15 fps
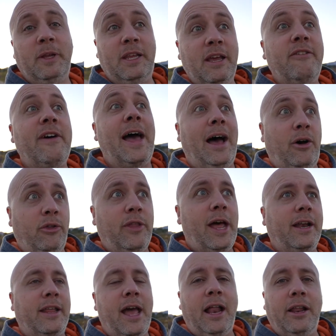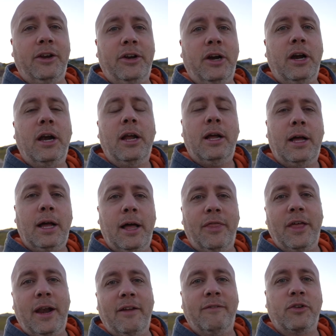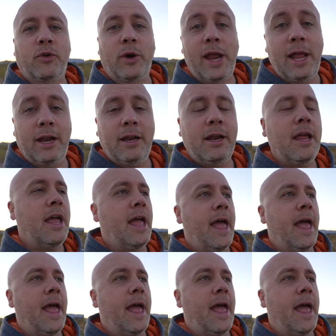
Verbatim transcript: give out that calendar uh, that I've created